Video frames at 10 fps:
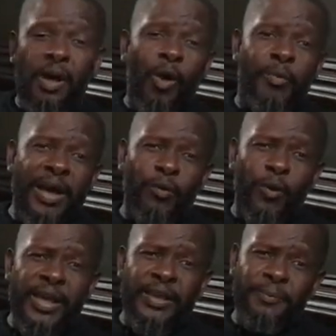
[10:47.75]
Oh, by the
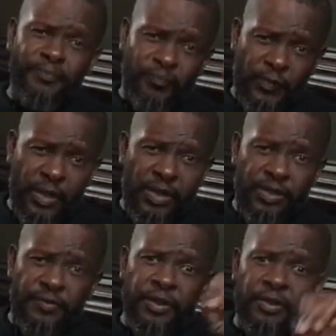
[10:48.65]
way,
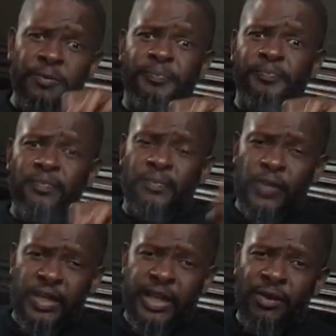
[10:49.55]
Huntsville
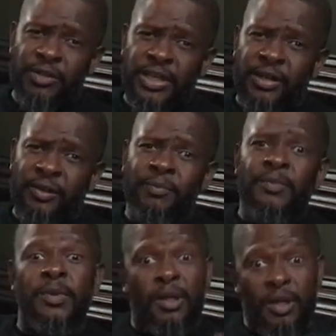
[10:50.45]
downtown.
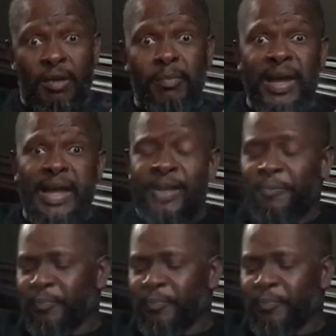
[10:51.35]
Come by.